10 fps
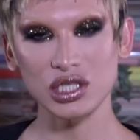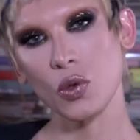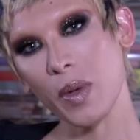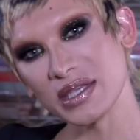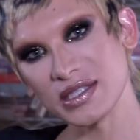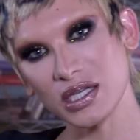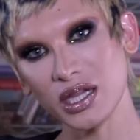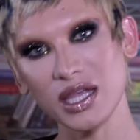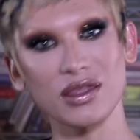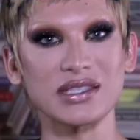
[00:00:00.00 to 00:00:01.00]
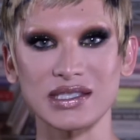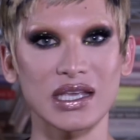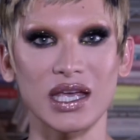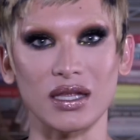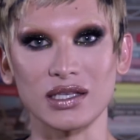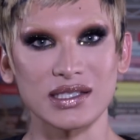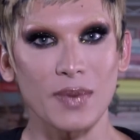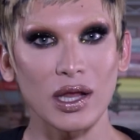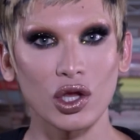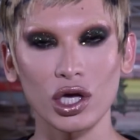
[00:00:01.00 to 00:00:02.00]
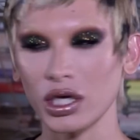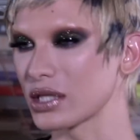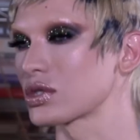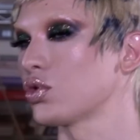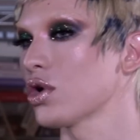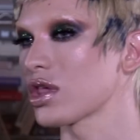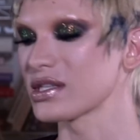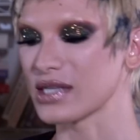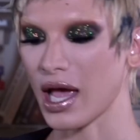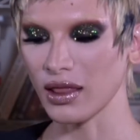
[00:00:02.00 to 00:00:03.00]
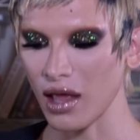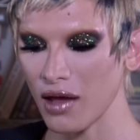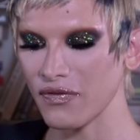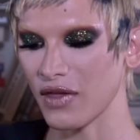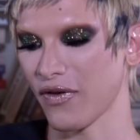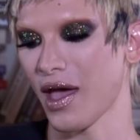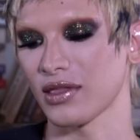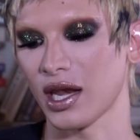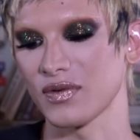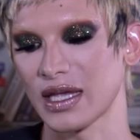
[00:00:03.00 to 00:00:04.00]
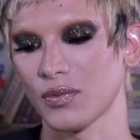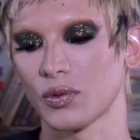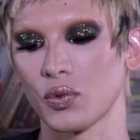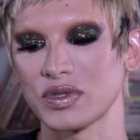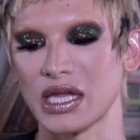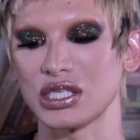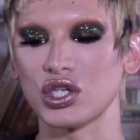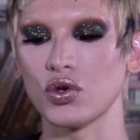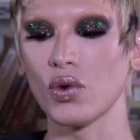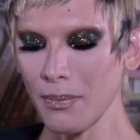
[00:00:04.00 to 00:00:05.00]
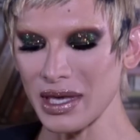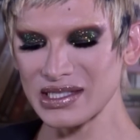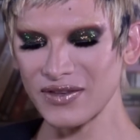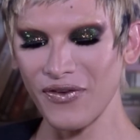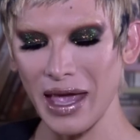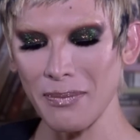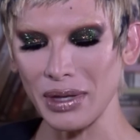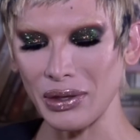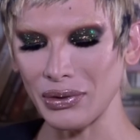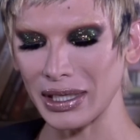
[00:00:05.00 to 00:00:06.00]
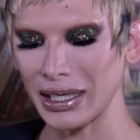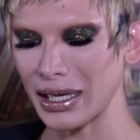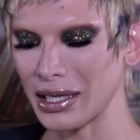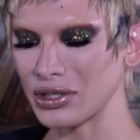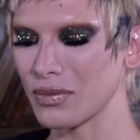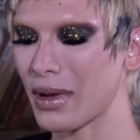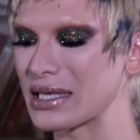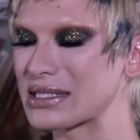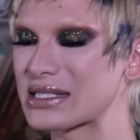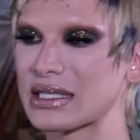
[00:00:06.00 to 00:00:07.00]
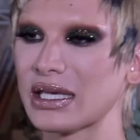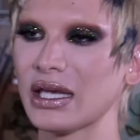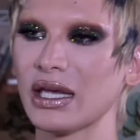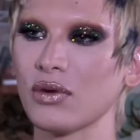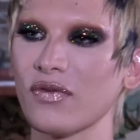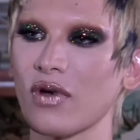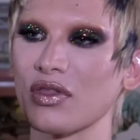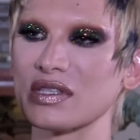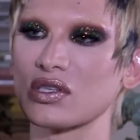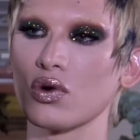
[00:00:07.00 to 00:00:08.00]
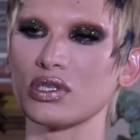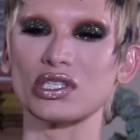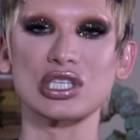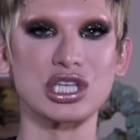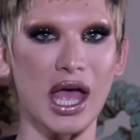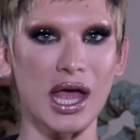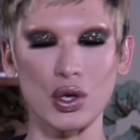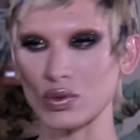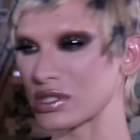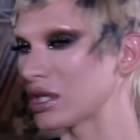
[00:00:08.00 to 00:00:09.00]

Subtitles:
So basically, this is it. This is my look. It's gorgeous. I love the fact that I was able to present to you Miss Fame Beauty under my skin. We've got these gorgeous shadows